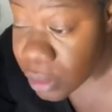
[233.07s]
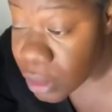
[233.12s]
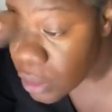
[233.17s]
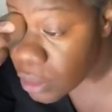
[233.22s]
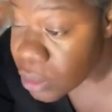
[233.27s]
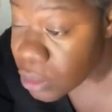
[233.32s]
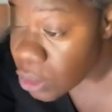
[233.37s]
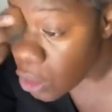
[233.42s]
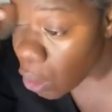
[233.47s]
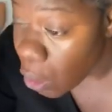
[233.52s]
This
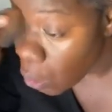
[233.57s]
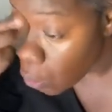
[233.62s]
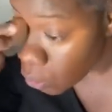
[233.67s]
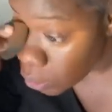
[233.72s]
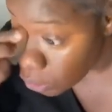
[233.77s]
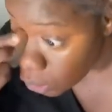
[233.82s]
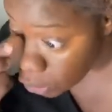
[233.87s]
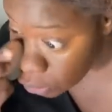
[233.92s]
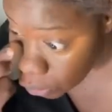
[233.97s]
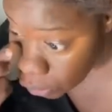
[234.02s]

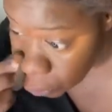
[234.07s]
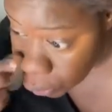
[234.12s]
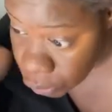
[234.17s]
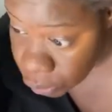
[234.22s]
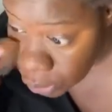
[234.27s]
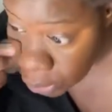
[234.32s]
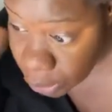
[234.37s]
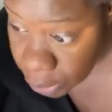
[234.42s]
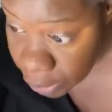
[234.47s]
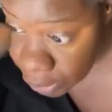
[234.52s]
tone is
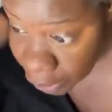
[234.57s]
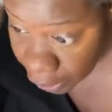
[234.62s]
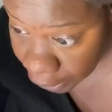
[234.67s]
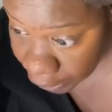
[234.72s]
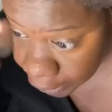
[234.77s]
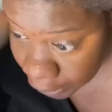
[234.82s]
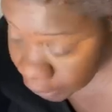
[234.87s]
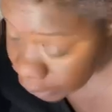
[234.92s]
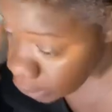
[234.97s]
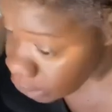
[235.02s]
really
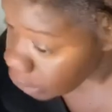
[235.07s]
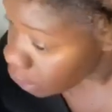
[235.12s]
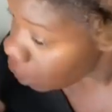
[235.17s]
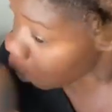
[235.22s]
nice.